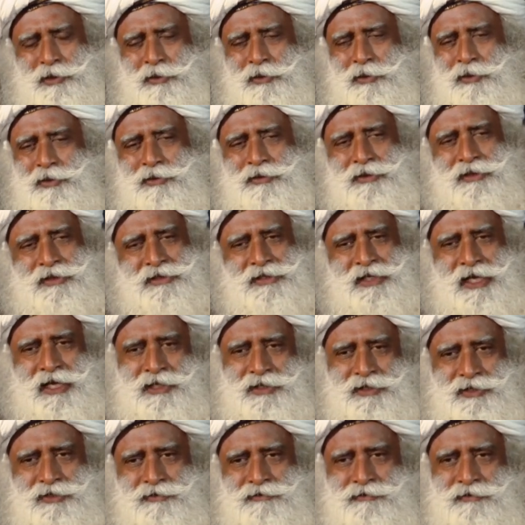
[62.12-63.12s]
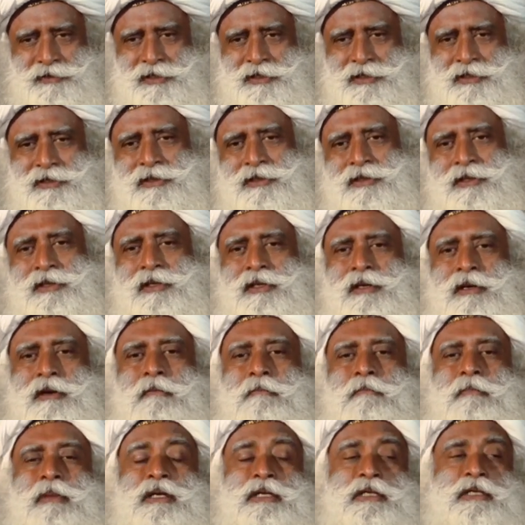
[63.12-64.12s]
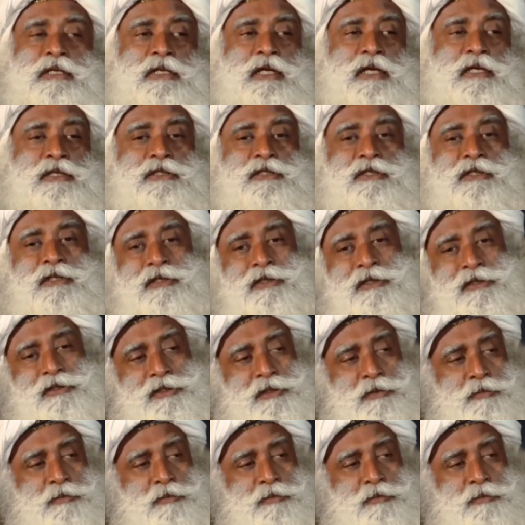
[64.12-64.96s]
to go into the science of it. But it has serious